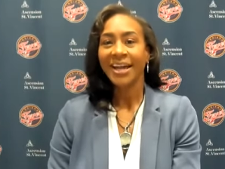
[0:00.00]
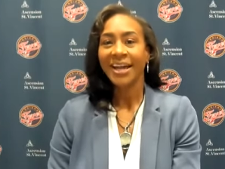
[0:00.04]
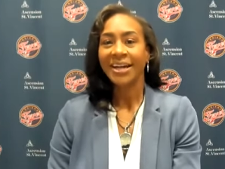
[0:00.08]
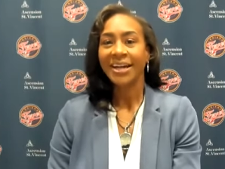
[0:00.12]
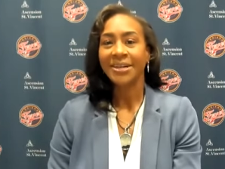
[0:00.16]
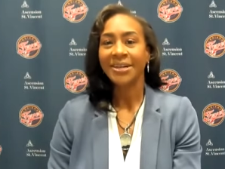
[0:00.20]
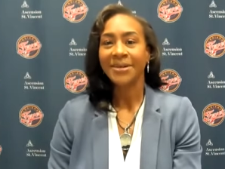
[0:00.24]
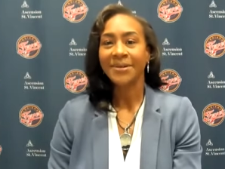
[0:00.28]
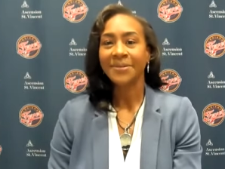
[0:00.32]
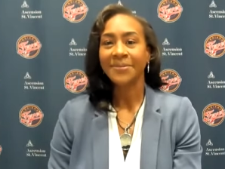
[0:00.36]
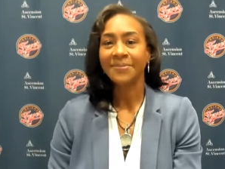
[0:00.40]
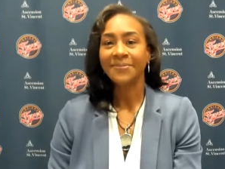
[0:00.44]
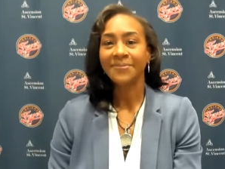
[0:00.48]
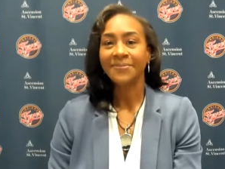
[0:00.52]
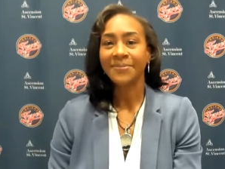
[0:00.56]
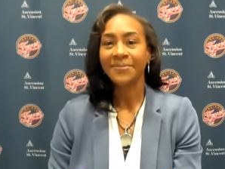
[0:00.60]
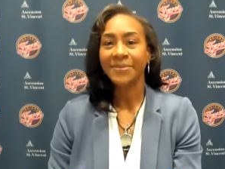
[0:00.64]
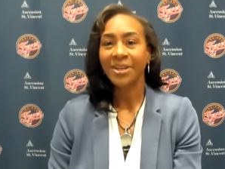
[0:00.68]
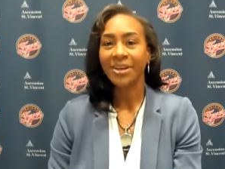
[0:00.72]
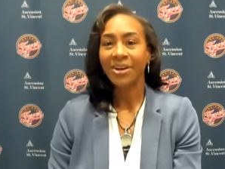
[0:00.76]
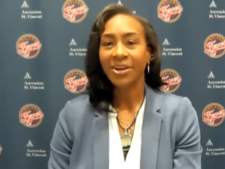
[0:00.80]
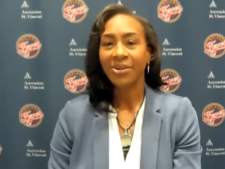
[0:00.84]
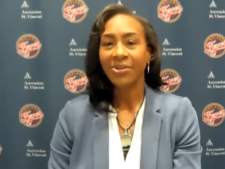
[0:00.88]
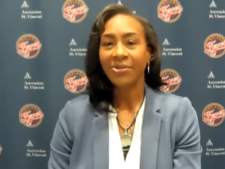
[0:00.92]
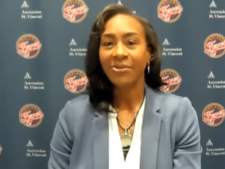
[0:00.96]

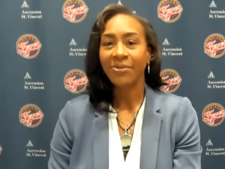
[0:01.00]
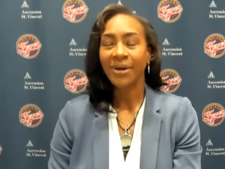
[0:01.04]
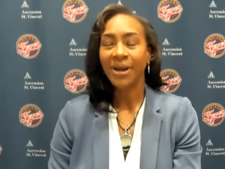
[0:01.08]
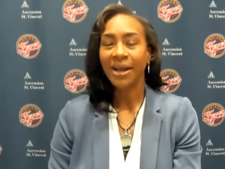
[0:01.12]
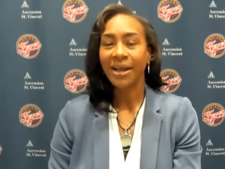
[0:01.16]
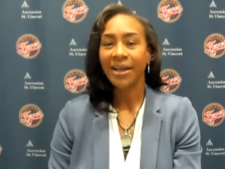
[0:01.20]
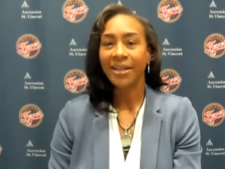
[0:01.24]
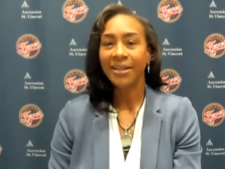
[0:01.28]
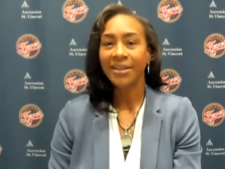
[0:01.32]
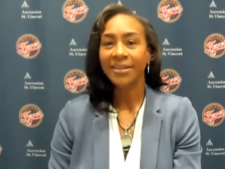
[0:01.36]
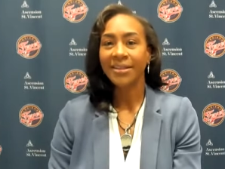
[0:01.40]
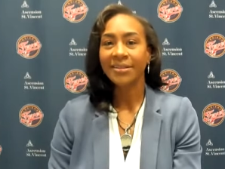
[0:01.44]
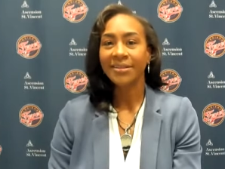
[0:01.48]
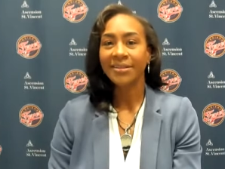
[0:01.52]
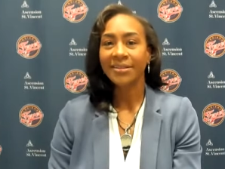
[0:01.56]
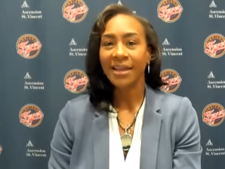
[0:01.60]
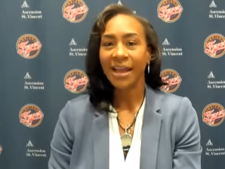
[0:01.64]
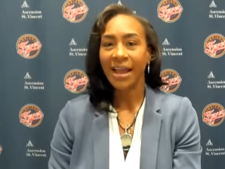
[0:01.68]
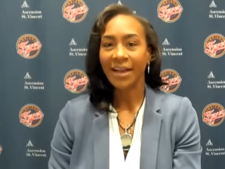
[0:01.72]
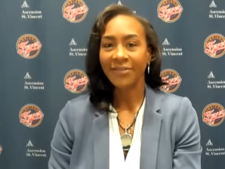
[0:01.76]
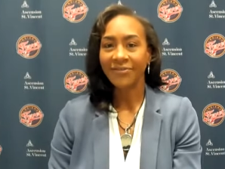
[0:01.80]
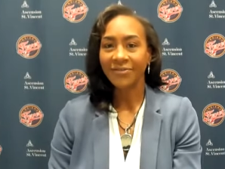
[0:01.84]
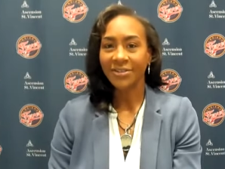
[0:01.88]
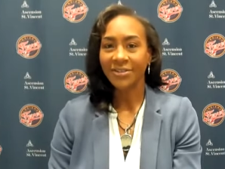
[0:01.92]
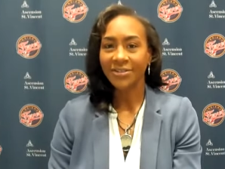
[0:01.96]
You know,
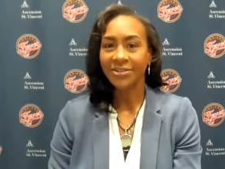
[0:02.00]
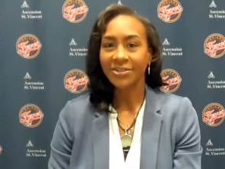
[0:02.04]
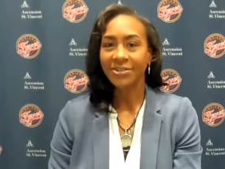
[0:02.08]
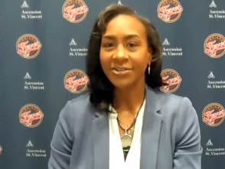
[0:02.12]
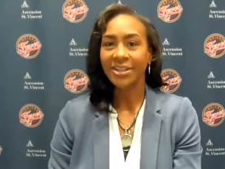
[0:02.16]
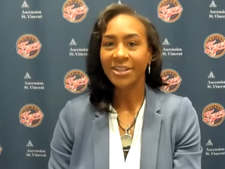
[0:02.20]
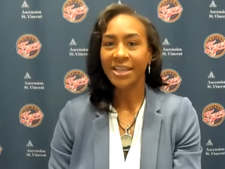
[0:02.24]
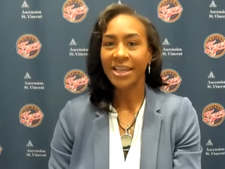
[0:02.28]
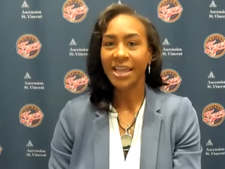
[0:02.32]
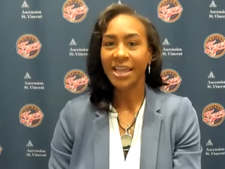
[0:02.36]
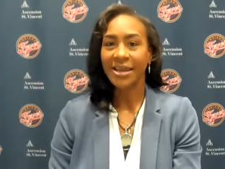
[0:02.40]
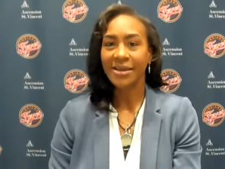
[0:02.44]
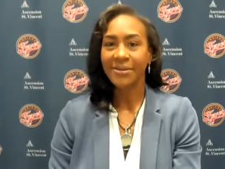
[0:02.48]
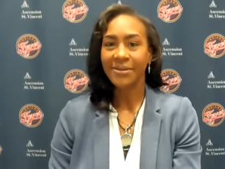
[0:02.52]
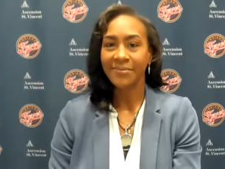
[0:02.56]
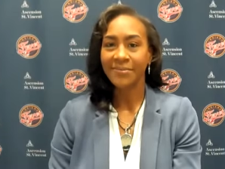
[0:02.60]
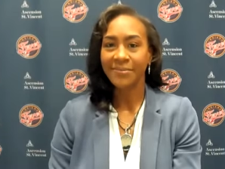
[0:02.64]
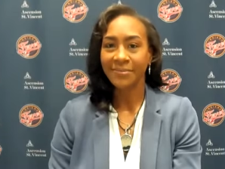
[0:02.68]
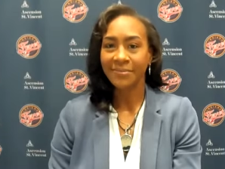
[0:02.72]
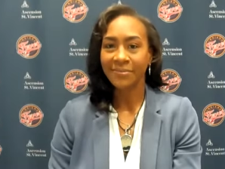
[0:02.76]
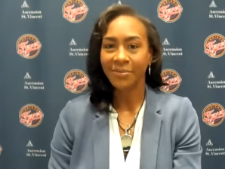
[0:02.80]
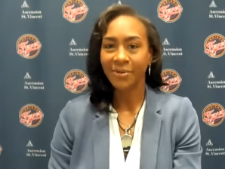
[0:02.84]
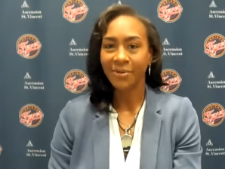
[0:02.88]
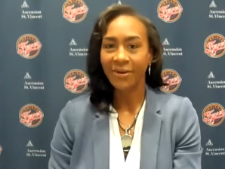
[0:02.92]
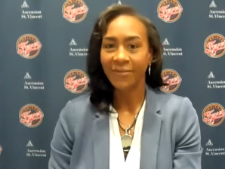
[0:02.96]
after the
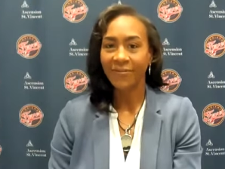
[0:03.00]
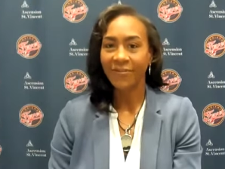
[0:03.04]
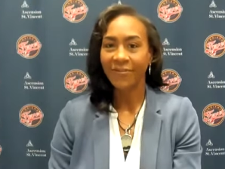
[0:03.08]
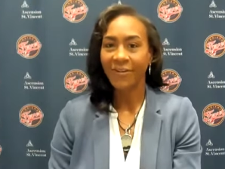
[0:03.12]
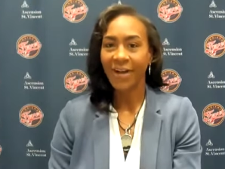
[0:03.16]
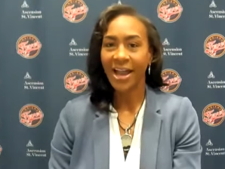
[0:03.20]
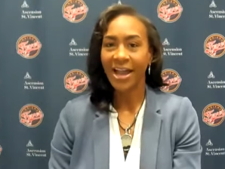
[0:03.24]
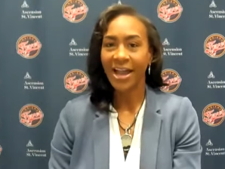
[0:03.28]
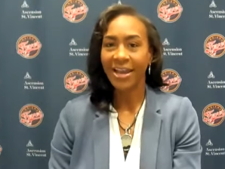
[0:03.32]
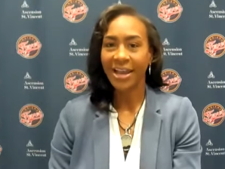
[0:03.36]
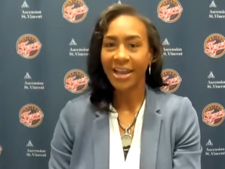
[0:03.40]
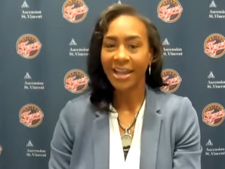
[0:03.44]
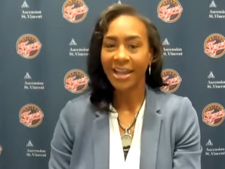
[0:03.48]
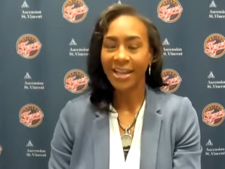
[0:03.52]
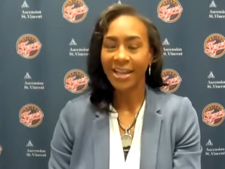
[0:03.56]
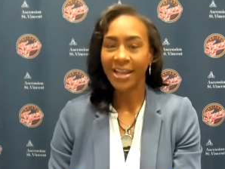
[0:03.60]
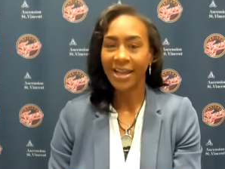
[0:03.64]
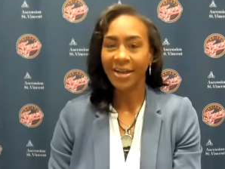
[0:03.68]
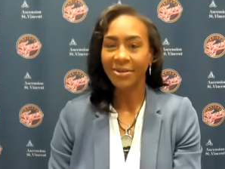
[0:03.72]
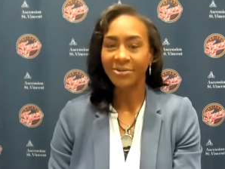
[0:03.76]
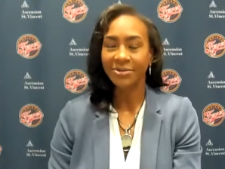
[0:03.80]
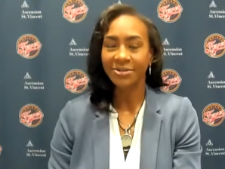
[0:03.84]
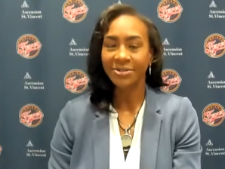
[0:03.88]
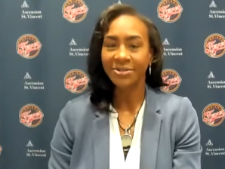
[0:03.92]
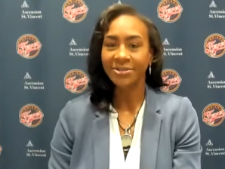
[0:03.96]
game, Friday,
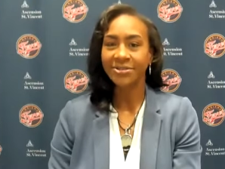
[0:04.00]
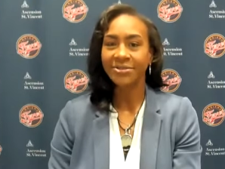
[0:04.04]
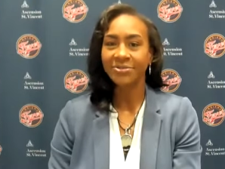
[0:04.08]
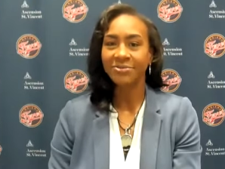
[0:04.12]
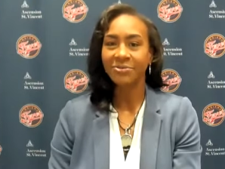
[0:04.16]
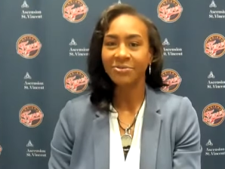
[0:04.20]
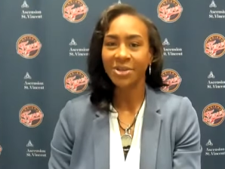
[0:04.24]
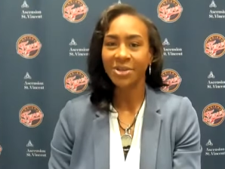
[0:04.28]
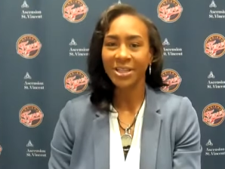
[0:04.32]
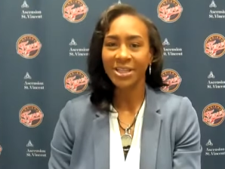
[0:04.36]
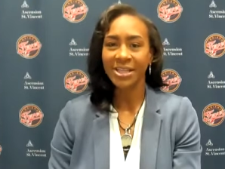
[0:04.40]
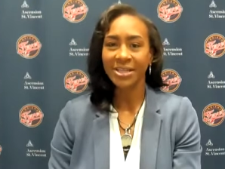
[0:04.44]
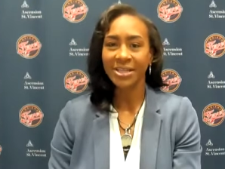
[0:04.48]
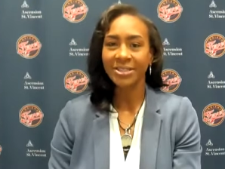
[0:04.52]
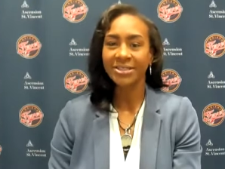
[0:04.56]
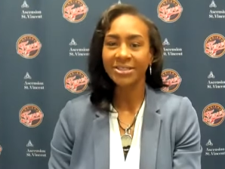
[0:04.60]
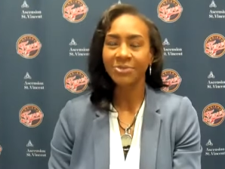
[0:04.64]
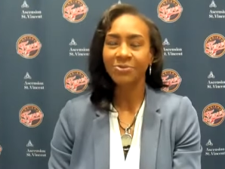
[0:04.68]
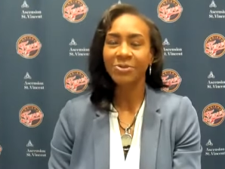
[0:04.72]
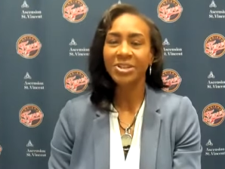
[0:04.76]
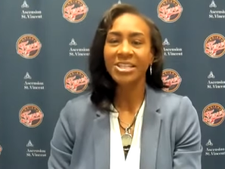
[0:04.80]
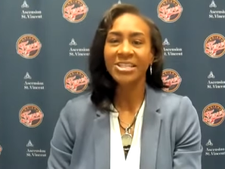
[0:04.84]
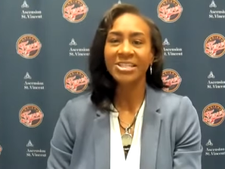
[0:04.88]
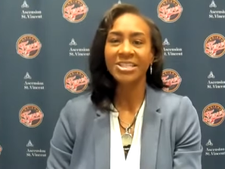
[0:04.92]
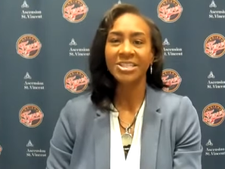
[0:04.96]
I was really,
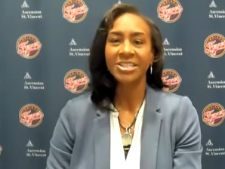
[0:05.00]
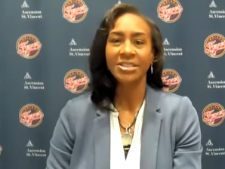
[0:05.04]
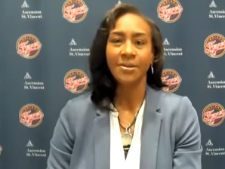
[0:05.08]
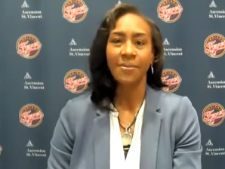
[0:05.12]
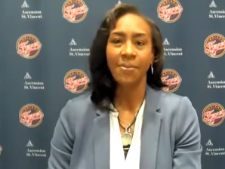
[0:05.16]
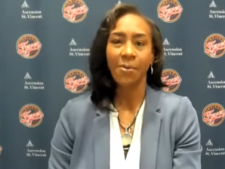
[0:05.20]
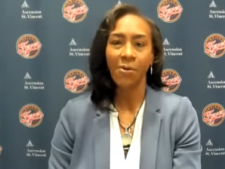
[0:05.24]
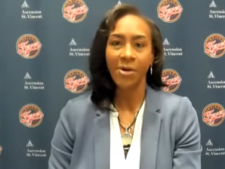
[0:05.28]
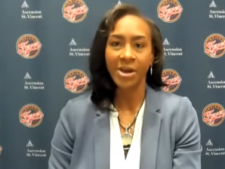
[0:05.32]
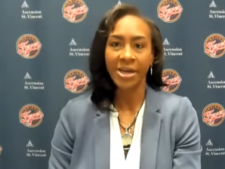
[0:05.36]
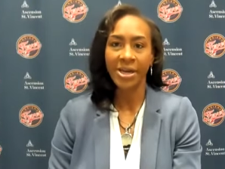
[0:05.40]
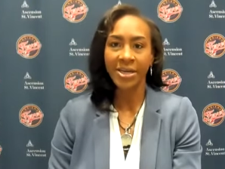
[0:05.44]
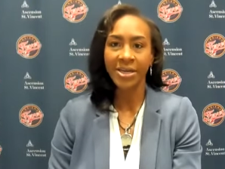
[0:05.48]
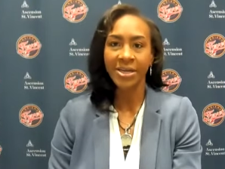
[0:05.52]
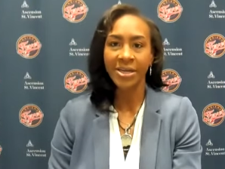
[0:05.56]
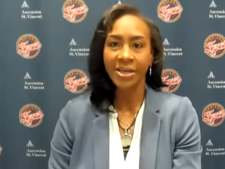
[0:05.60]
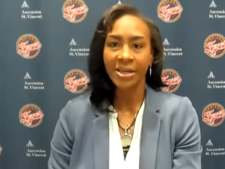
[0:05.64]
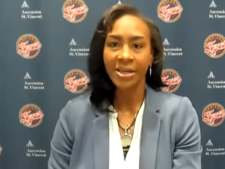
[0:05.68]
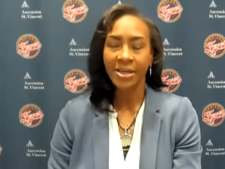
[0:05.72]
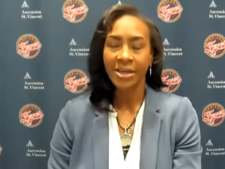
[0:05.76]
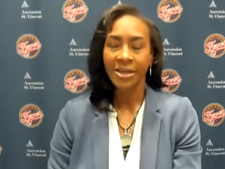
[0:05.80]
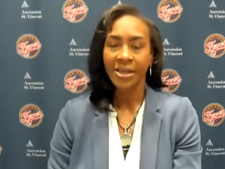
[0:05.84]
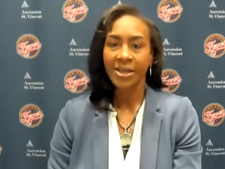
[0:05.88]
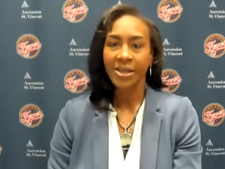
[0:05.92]
really disappointed.